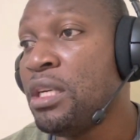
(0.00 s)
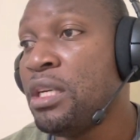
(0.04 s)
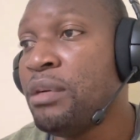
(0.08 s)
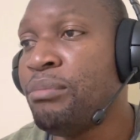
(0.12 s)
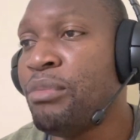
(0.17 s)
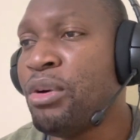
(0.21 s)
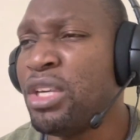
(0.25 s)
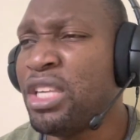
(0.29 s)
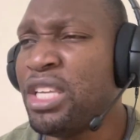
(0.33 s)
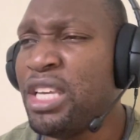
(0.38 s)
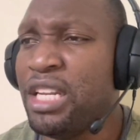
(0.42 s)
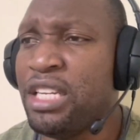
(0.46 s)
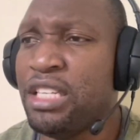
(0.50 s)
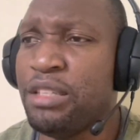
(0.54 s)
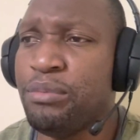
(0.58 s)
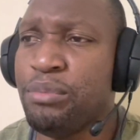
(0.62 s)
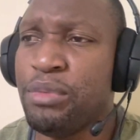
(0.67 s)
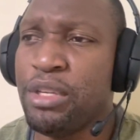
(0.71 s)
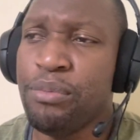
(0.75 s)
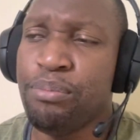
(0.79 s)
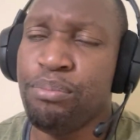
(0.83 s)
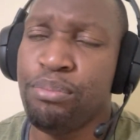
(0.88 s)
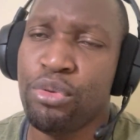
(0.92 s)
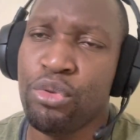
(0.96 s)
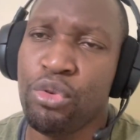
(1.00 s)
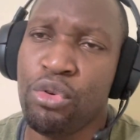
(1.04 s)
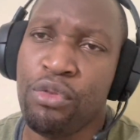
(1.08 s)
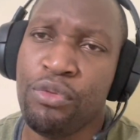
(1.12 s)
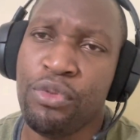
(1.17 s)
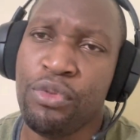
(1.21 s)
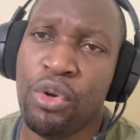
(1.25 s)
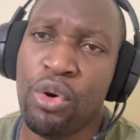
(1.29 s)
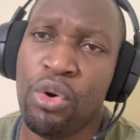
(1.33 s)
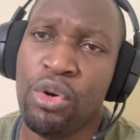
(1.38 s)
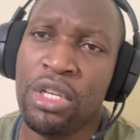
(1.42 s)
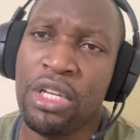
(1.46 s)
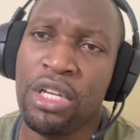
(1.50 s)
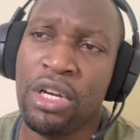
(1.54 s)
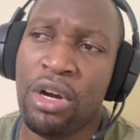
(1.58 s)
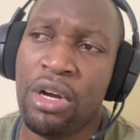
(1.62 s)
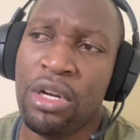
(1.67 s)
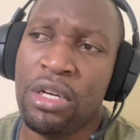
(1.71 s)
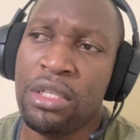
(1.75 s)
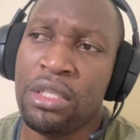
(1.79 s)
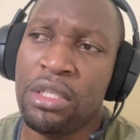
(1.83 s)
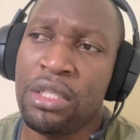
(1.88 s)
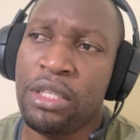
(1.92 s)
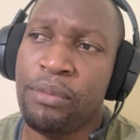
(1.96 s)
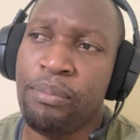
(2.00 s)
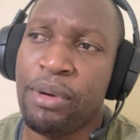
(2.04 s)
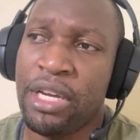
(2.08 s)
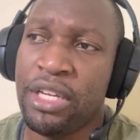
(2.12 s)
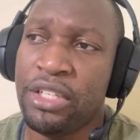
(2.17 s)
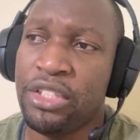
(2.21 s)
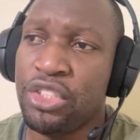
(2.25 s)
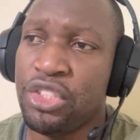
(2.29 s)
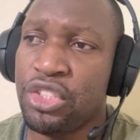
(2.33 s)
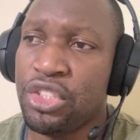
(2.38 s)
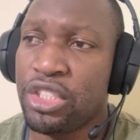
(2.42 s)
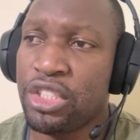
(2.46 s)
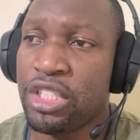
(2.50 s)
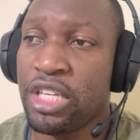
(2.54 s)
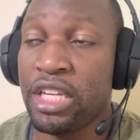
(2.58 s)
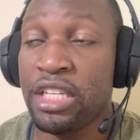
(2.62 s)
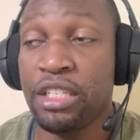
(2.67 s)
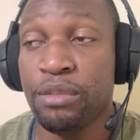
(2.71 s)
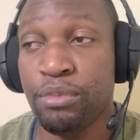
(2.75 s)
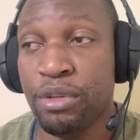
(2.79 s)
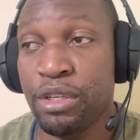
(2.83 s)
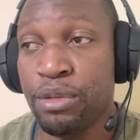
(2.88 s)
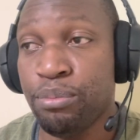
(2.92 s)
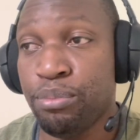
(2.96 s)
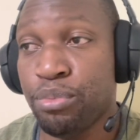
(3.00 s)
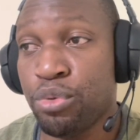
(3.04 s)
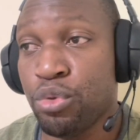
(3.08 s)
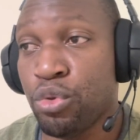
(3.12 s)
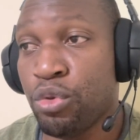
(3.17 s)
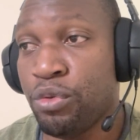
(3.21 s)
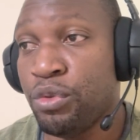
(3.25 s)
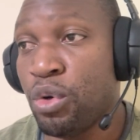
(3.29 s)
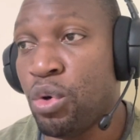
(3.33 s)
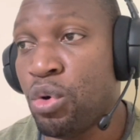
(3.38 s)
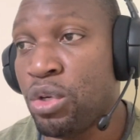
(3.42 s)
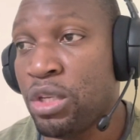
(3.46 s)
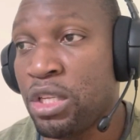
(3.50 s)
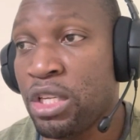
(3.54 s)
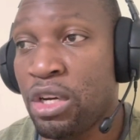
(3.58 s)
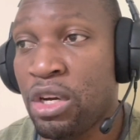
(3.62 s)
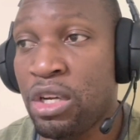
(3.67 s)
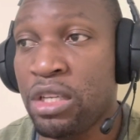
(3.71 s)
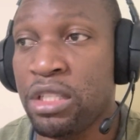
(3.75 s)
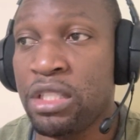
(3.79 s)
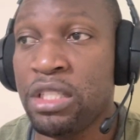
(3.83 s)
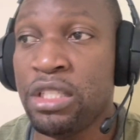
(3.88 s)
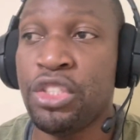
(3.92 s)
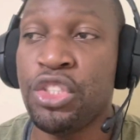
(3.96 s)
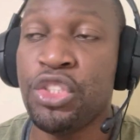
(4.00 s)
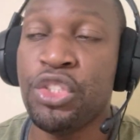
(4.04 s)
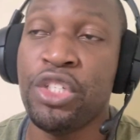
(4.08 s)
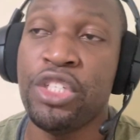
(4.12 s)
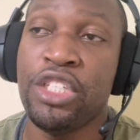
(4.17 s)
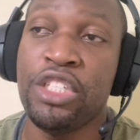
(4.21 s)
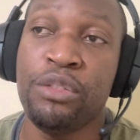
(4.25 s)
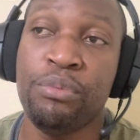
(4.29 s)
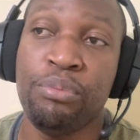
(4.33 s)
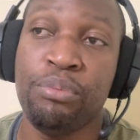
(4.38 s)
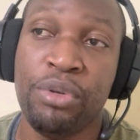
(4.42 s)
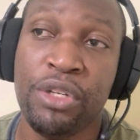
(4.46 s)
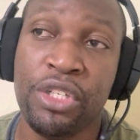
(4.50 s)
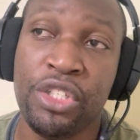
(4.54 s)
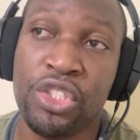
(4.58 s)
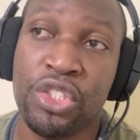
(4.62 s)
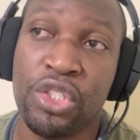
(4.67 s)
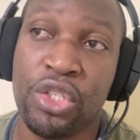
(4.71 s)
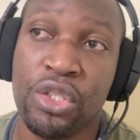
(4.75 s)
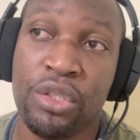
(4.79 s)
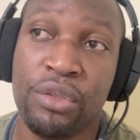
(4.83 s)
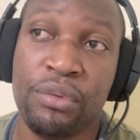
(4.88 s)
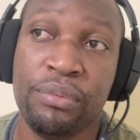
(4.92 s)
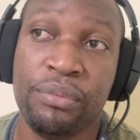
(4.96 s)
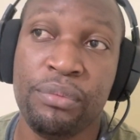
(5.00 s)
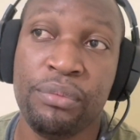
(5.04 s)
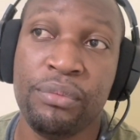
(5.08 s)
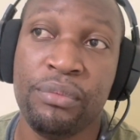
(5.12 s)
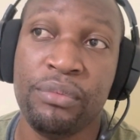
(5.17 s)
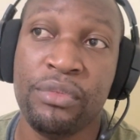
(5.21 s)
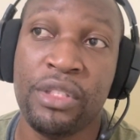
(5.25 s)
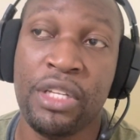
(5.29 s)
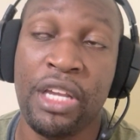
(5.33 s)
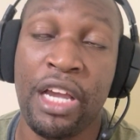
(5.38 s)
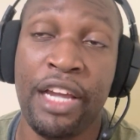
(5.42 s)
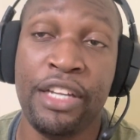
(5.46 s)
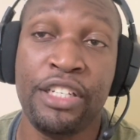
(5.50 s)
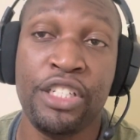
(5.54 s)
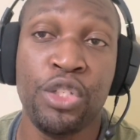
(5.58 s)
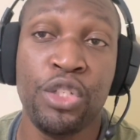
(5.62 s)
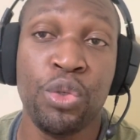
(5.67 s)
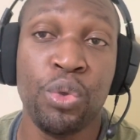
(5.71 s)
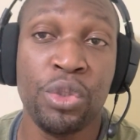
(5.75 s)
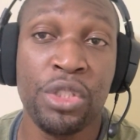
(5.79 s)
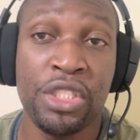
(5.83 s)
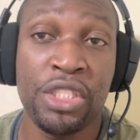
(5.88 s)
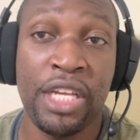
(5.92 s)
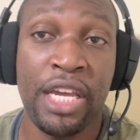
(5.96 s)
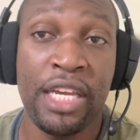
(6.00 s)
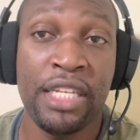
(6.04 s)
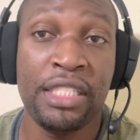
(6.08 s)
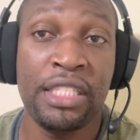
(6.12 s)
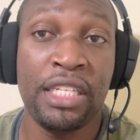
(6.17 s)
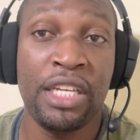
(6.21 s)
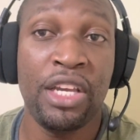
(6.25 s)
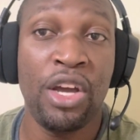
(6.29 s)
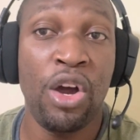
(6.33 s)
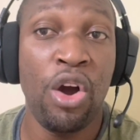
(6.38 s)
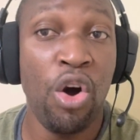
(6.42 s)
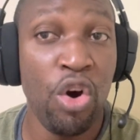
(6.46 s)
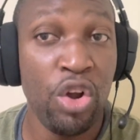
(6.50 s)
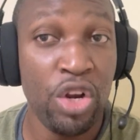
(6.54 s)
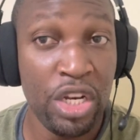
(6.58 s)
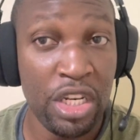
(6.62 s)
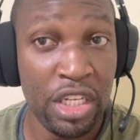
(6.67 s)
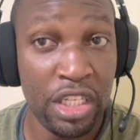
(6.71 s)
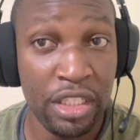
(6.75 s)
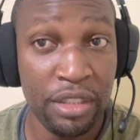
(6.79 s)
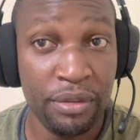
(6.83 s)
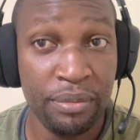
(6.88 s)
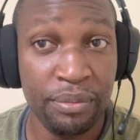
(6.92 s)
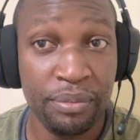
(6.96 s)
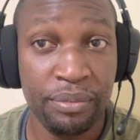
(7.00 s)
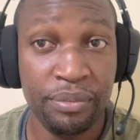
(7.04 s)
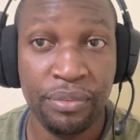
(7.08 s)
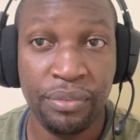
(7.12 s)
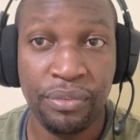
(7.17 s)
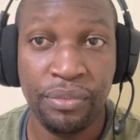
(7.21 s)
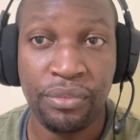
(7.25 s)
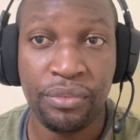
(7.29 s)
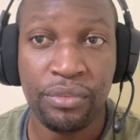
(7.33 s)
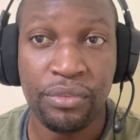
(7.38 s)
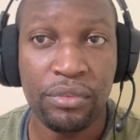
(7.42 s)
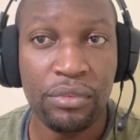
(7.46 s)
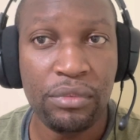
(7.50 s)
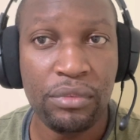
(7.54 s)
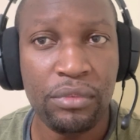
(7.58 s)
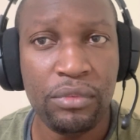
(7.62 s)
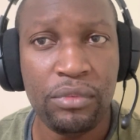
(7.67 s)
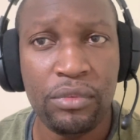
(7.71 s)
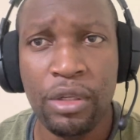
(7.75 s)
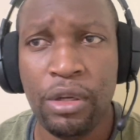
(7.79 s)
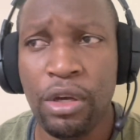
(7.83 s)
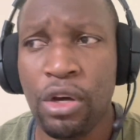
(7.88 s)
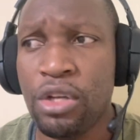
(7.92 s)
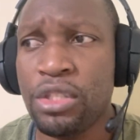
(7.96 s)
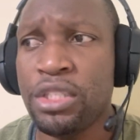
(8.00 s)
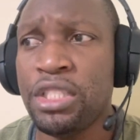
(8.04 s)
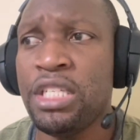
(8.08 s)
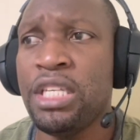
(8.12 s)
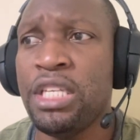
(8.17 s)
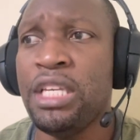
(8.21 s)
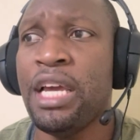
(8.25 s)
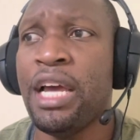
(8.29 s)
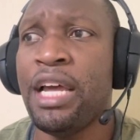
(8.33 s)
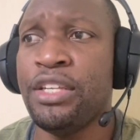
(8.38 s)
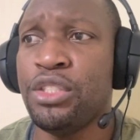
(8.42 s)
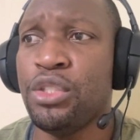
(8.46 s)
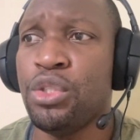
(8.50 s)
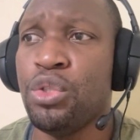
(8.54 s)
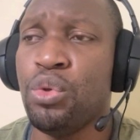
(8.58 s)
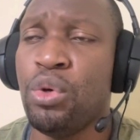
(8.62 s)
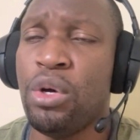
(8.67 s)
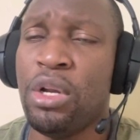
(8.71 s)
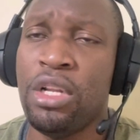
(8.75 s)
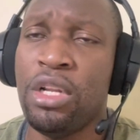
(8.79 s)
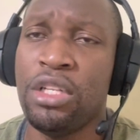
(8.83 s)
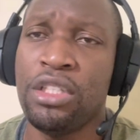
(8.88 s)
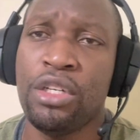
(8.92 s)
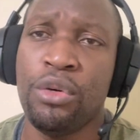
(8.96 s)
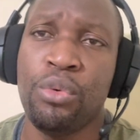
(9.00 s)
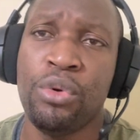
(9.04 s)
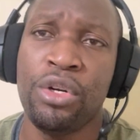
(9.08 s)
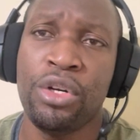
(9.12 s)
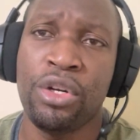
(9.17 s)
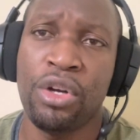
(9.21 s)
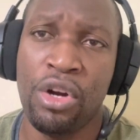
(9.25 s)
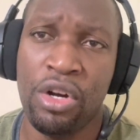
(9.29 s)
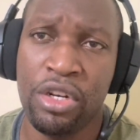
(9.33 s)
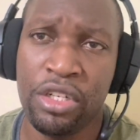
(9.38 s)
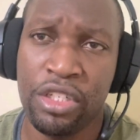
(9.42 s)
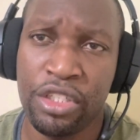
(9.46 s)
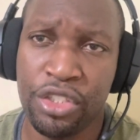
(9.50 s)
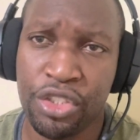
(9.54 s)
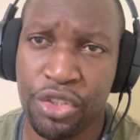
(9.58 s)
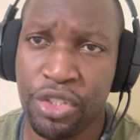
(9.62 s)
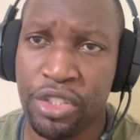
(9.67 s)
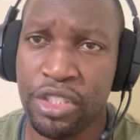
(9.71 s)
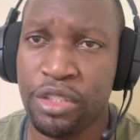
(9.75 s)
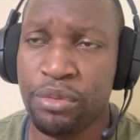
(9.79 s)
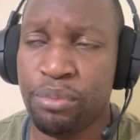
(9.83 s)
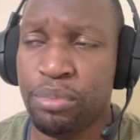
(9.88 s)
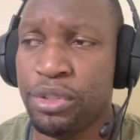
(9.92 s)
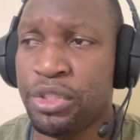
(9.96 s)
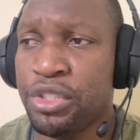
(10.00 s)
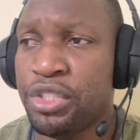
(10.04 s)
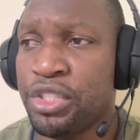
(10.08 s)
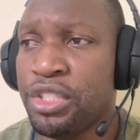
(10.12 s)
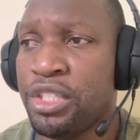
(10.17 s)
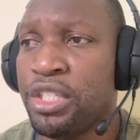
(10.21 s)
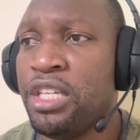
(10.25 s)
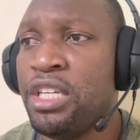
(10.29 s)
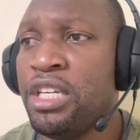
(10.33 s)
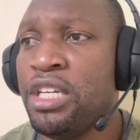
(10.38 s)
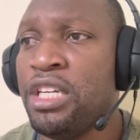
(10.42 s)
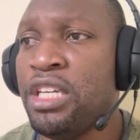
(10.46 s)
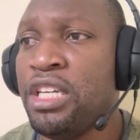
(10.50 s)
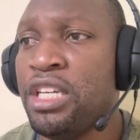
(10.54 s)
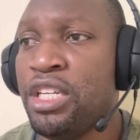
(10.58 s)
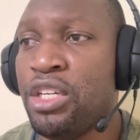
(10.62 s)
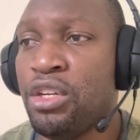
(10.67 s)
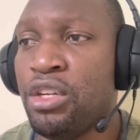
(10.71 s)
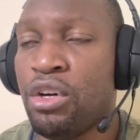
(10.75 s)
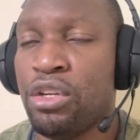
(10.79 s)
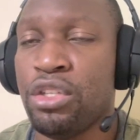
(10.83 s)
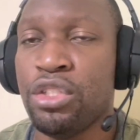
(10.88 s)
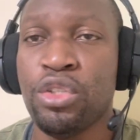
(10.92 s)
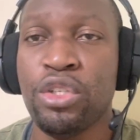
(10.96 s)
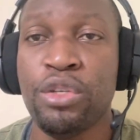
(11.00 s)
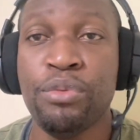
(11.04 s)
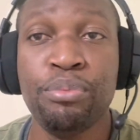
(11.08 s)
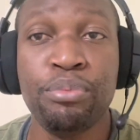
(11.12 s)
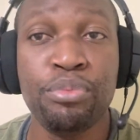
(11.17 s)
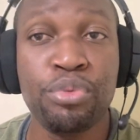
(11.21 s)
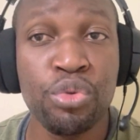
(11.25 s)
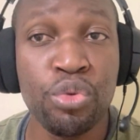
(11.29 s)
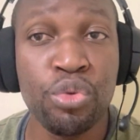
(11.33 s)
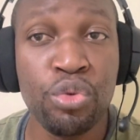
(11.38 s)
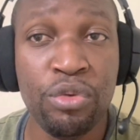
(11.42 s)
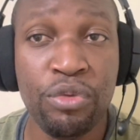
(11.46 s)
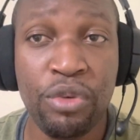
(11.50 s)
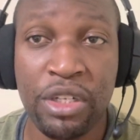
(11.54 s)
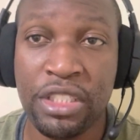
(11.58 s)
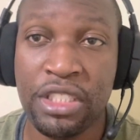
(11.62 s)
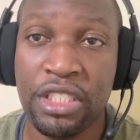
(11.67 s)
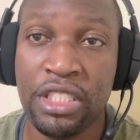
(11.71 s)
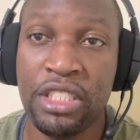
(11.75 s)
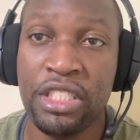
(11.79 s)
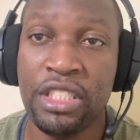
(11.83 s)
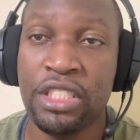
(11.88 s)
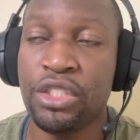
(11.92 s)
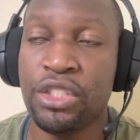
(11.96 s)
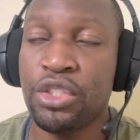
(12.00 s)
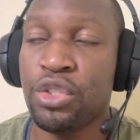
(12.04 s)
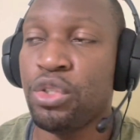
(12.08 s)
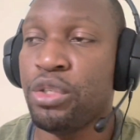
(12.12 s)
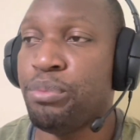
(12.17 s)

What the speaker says: But can it be improved only on the bench? Can it be improved only on the training pitch? And you notice I say only, because he has to do a lot of work on the training pitch in order to improve what he needs to